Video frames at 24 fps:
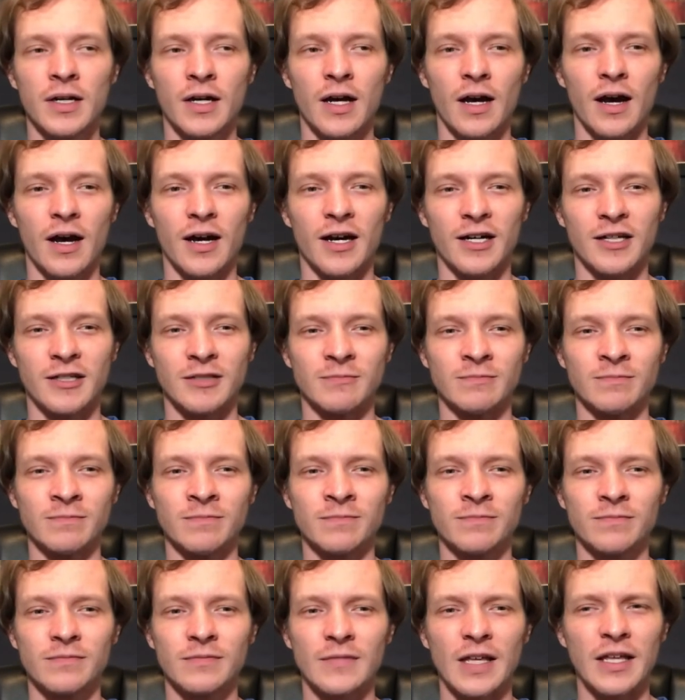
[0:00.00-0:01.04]
And
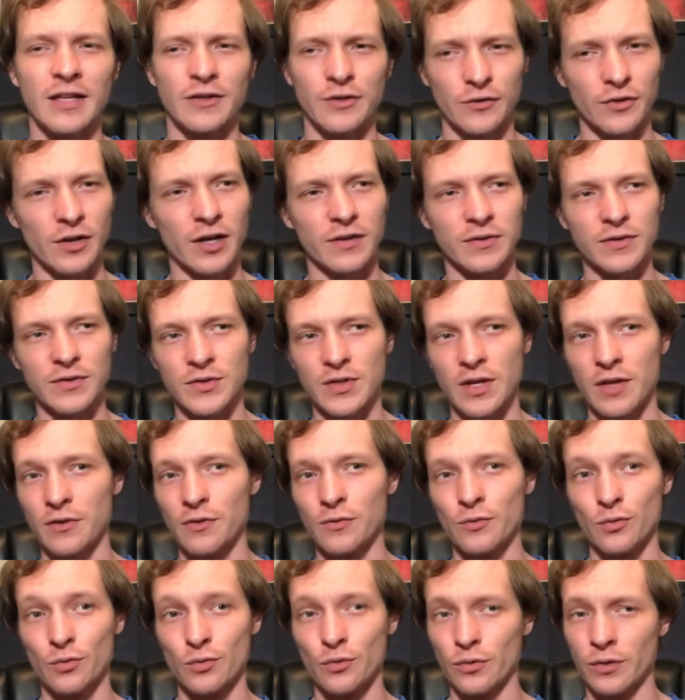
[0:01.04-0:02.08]
then you got this other
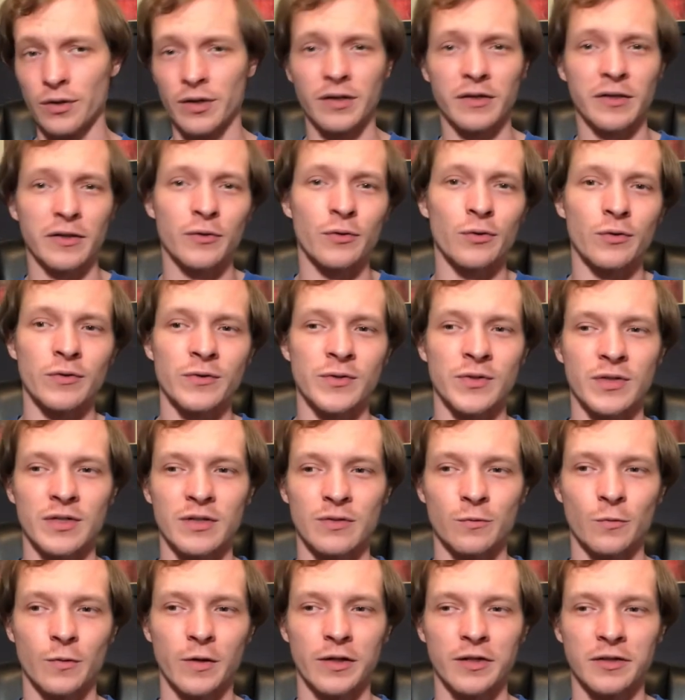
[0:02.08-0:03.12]
really cool
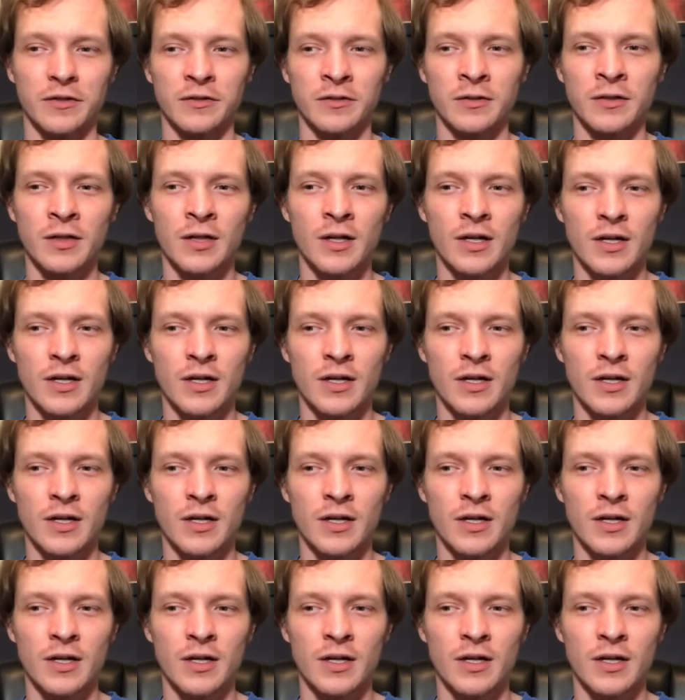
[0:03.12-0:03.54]
scene where